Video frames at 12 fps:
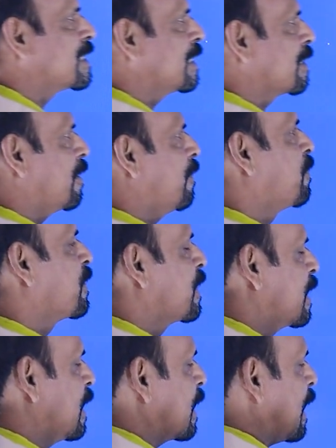0.
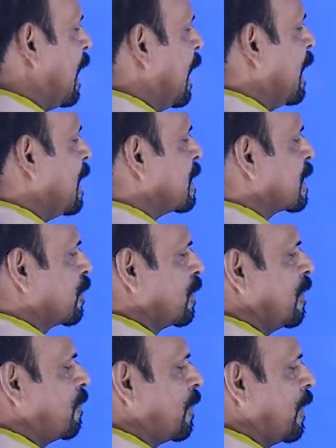Here a is
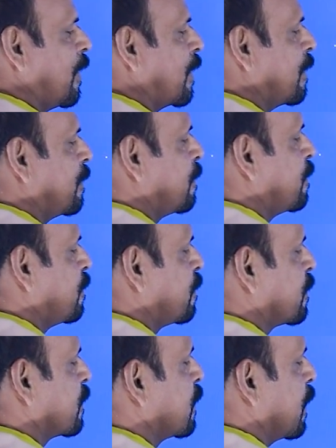24,
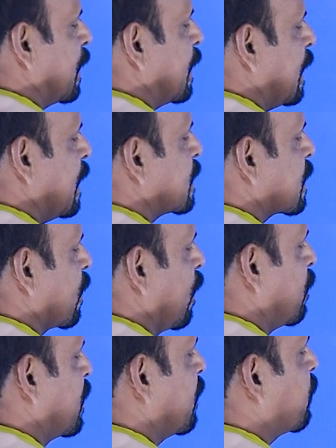d is the
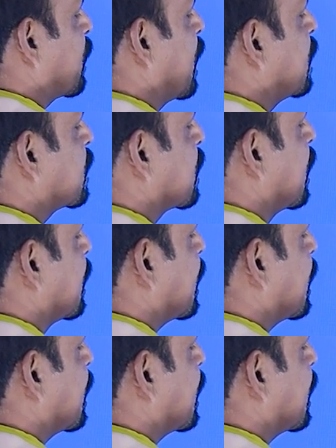common difference,